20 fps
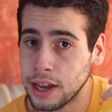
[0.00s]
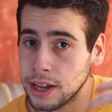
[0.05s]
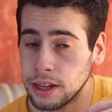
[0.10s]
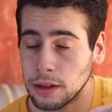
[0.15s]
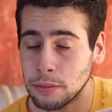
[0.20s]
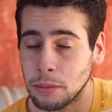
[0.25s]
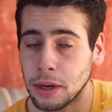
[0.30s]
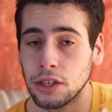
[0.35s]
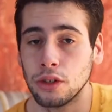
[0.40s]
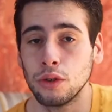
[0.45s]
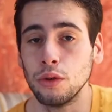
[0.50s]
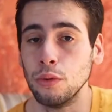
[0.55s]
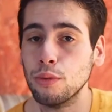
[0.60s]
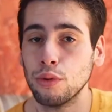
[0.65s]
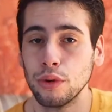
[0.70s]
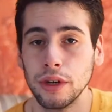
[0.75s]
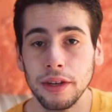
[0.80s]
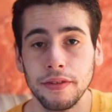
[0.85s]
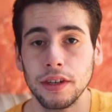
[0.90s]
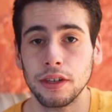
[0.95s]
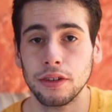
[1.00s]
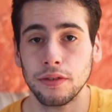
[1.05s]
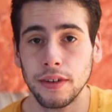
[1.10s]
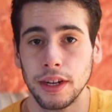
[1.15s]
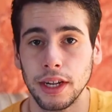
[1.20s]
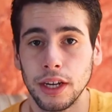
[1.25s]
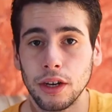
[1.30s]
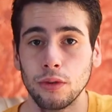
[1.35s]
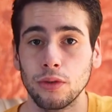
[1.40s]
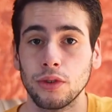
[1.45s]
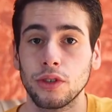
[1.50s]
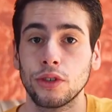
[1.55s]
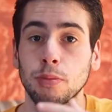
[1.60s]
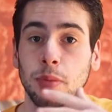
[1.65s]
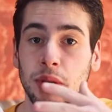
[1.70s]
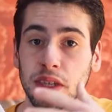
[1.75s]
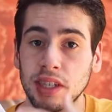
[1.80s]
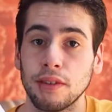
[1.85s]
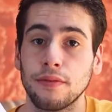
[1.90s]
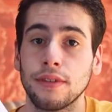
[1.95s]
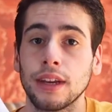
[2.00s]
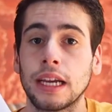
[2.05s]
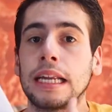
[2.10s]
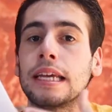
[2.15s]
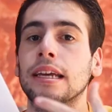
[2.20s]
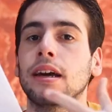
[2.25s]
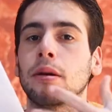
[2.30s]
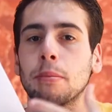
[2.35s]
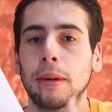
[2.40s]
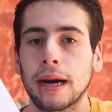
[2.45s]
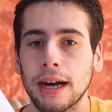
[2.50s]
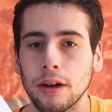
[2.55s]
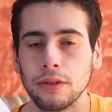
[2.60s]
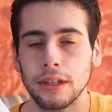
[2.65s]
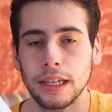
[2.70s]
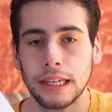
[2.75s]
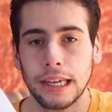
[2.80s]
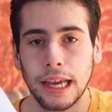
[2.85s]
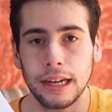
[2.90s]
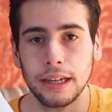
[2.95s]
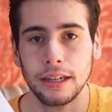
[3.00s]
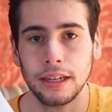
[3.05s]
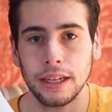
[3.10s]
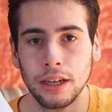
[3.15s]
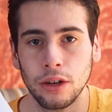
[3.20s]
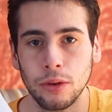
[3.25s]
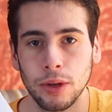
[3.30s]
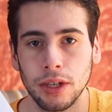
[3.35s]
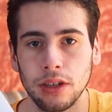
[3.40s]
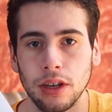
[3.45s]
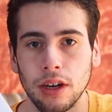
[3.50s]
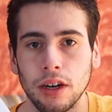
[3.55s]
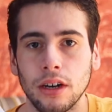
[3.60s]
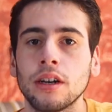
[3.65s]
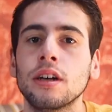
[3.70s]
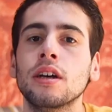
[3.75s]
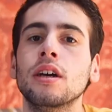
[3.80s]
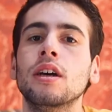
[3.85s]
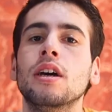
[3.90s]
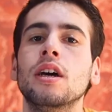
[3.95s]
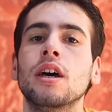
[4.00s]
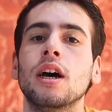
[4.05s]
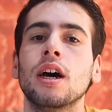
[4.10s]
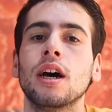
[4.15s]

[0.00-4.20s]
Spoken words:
said in my 2 previous videos specifically about the Canon EOS R.